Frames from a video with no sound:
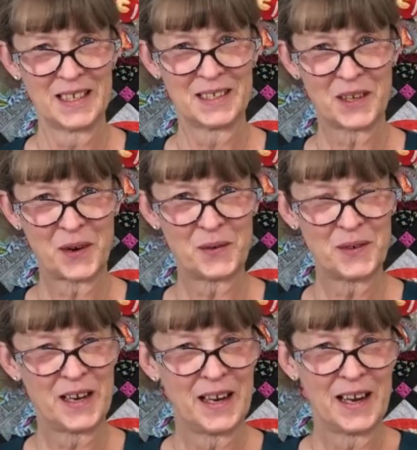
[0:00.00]
So,
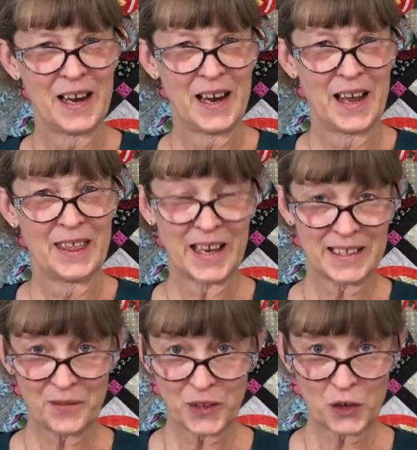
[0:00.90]
that's
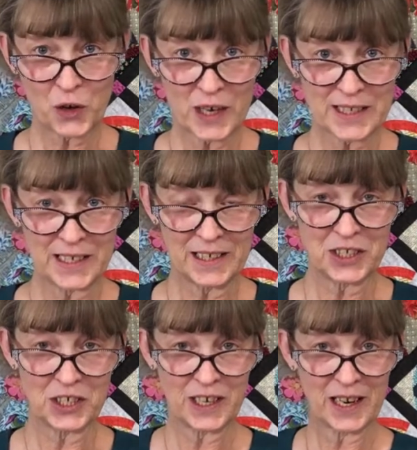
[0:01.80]
it for the cross
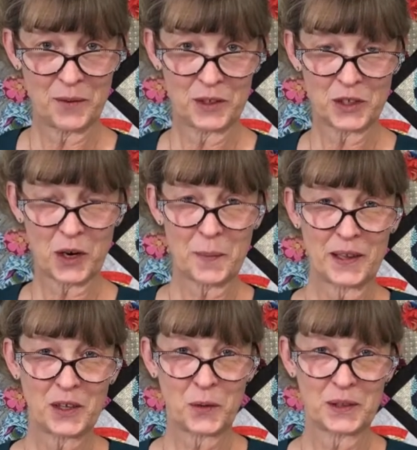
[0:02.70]
stitch. I will talk about
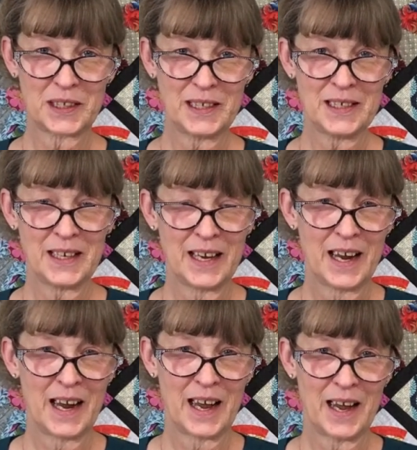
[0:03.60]
the quilting.
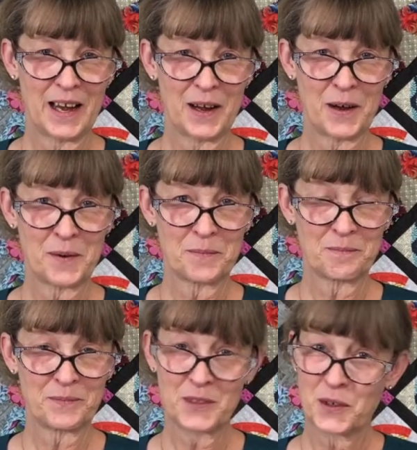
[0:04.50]

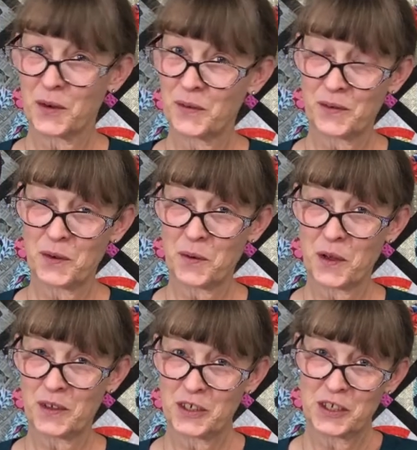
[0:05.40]
So, if you
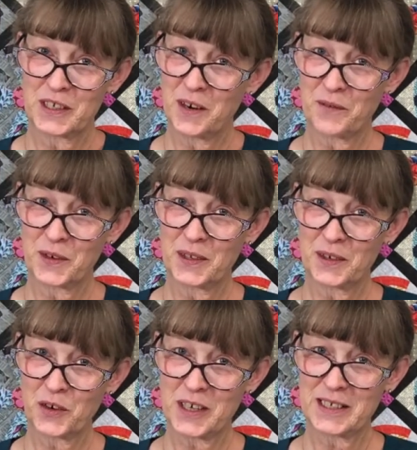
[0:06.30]
all are just here for the
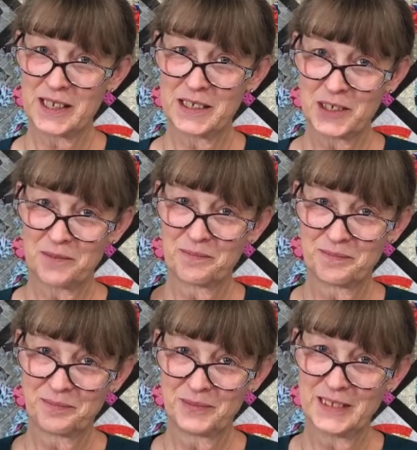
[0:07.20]
cross stitch,
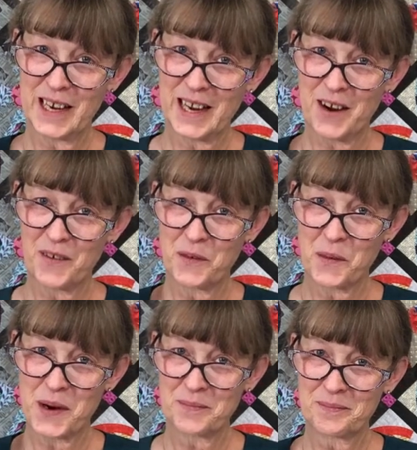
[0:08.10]
take care,
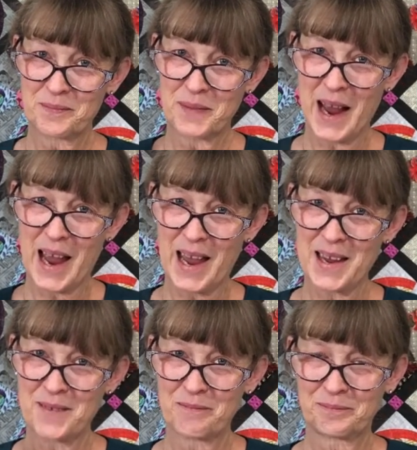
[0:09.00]
everyone. Bye.
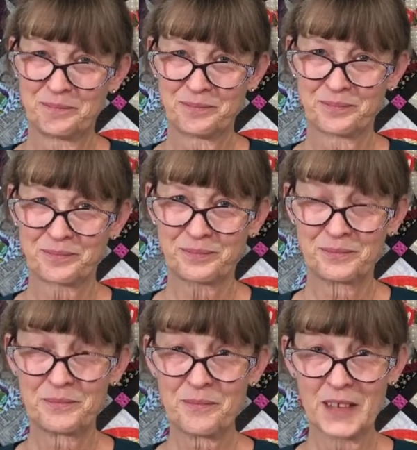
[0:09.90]

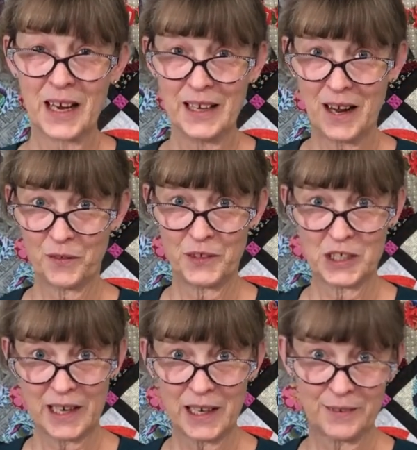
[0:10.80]
Now, if you
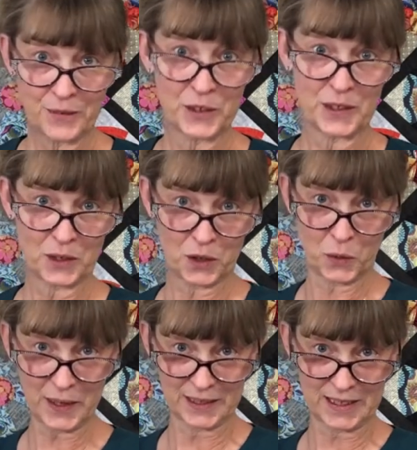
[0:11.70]
stayed for the
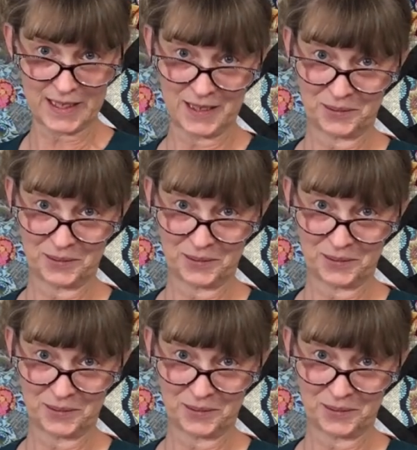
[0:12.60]
quilt,